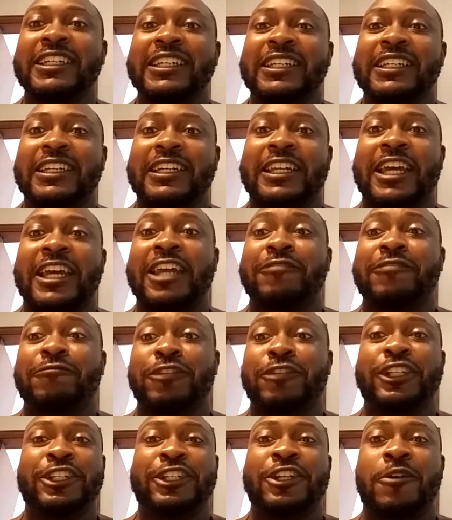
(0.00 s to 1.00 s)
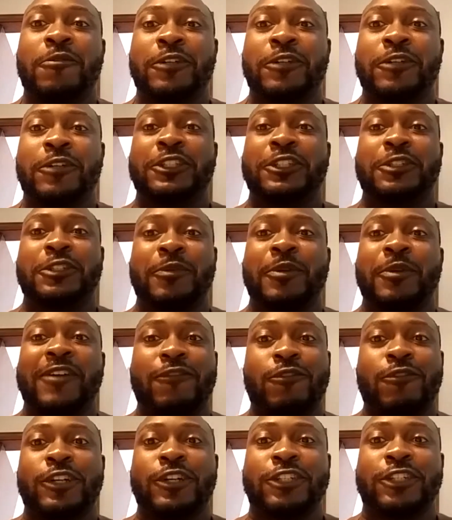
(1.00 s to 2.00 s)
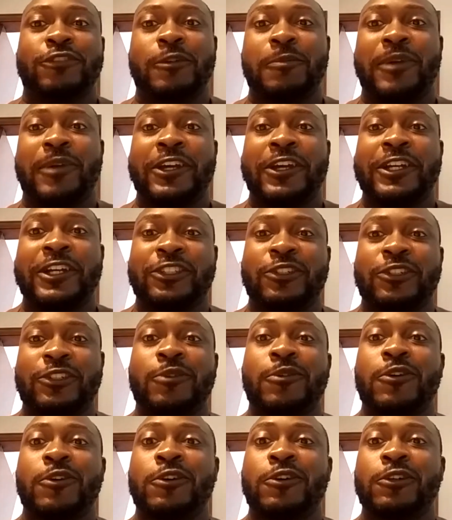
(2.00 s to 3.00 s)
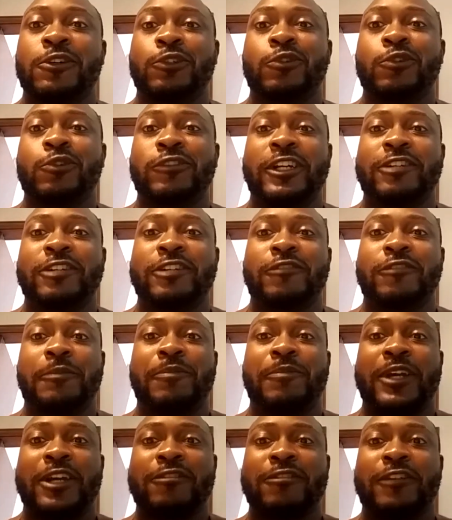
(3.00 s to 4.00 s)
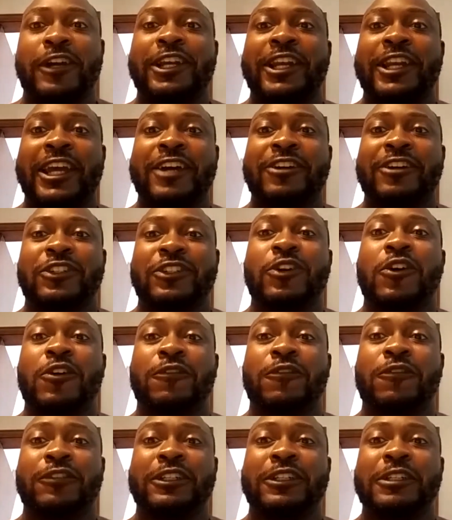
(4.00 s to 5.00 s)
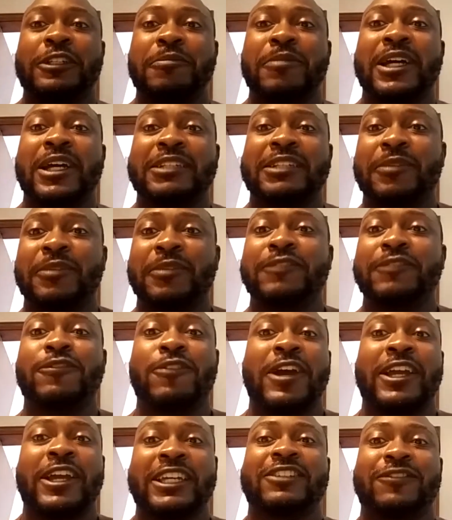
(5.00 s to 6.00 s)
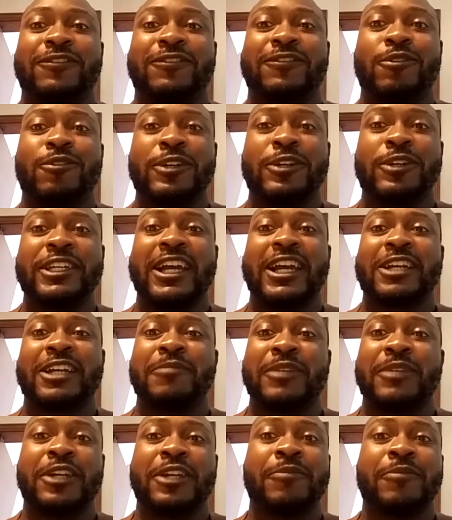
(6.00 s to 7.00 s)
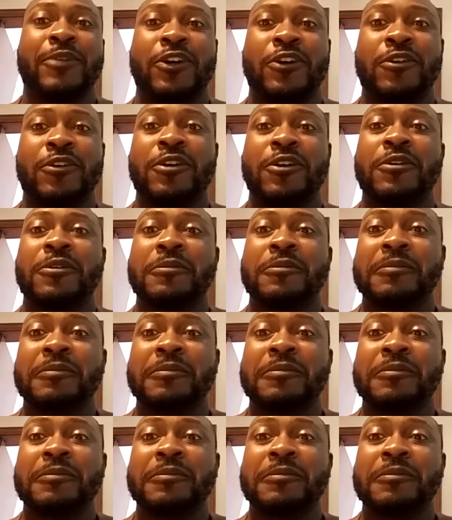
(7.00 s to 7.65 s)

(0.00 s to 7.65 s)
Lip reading: And I really don't want to spend my 40s repairing it. So I'm going through credit repair right now. So hopefully before I get to 40, I can be in my own home.